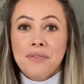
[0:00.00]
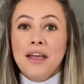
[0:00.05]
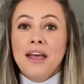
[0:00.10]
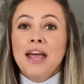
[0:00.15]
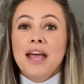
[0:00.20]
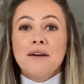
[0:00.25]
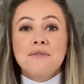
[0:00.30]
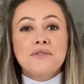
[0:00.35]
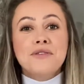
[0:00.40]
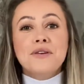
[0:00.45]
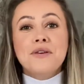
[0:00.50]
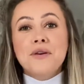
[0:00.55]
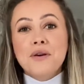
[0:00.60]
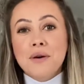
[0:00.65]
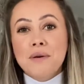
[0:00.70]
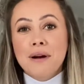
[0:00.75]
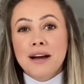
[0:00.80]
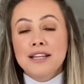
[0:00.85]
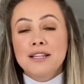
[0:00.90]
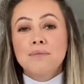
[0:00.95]
It would
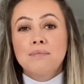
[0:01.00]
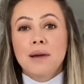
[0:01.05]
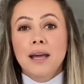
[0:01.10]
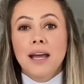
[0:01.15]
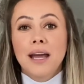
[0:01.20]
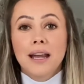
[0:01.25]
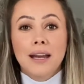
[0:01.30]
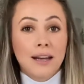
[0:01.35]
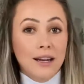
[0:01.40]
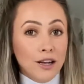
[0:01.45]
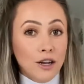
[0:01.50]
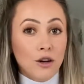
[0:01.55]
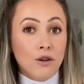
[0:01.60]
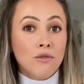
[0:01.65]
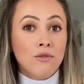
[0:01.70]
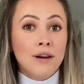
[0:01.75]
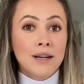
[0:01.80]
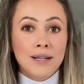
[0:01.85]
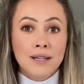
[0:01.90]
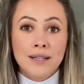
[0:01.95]
always be in an
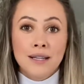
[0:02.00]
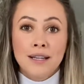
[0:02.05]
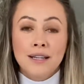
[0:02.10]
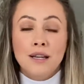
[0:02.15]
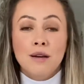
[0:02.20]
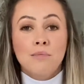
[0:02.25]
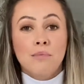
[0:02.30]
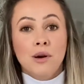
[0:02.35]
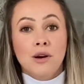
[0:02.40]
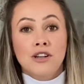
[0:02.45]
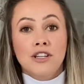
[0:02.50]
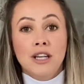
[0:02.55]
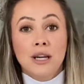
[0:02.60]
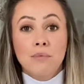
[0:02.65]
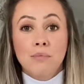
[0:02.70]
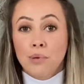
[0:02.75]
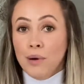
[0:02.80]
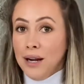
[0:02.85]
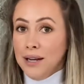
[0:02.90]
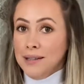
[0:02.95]
accredited Obagi
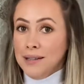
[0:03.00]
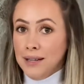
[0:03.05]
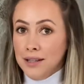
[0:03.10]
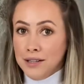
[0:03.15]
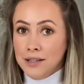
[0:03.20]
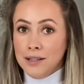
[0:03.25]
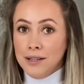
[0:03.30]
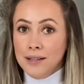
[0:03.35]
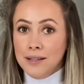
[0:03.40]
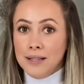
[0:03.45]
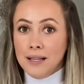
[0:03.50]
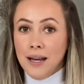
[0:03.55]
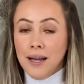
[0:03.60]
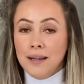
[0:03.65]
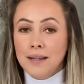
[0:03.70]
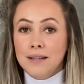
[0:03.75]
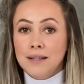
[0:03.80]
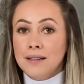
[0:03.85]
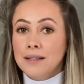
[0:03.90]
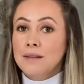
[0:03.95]
practitioner's
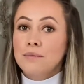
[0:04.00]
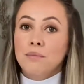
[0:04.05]
hands,